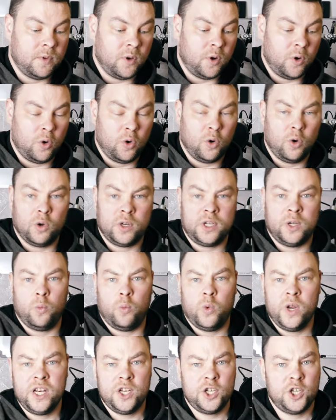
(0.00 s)
Or the
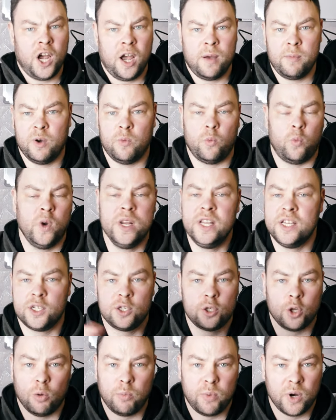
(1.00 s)
wind jammer, wind
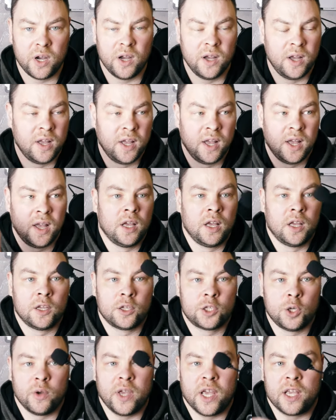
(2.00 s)
stopper.
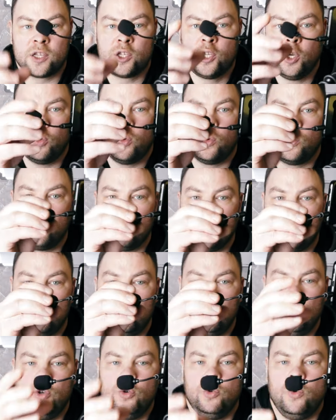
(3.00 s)
So yeah, so
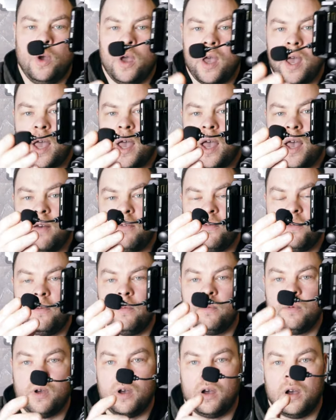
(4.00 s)
you have
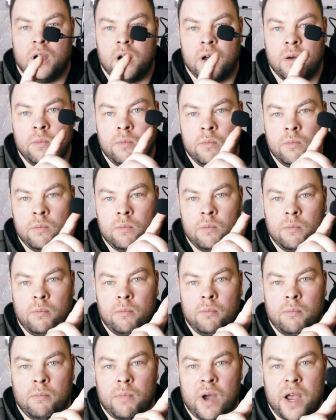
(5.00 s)
a
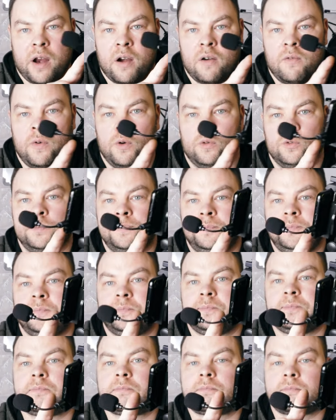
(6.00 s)
microphone.
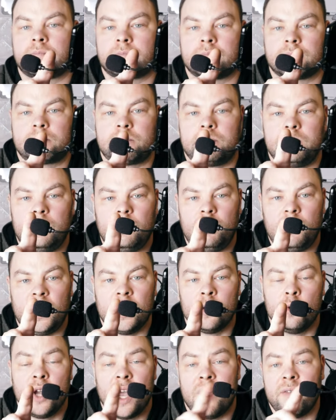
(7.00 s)

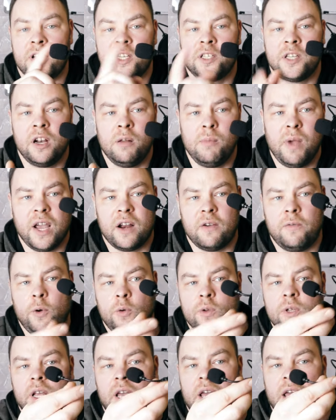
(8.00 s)
You have external
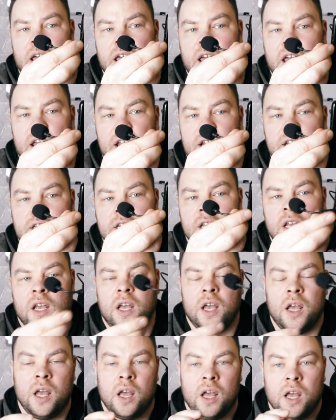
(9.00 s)
microphone, and
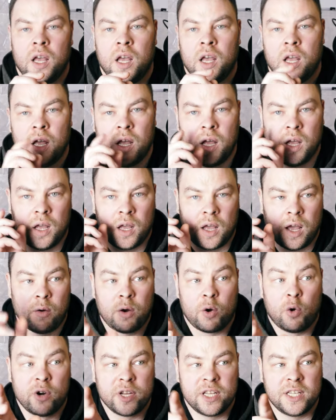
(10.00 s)
how
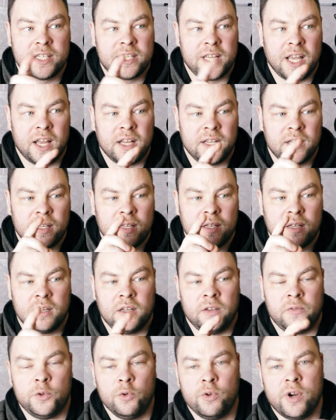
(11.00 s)
I already said,
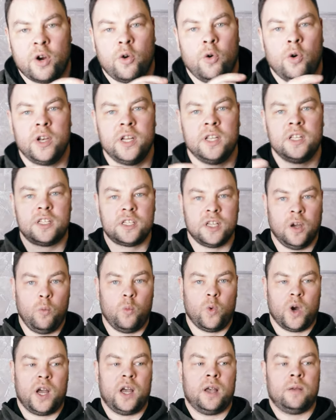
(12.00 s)
if you're recording
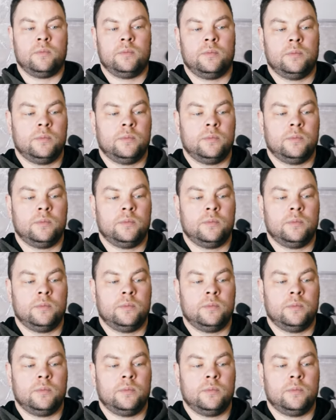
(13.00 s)
somewhere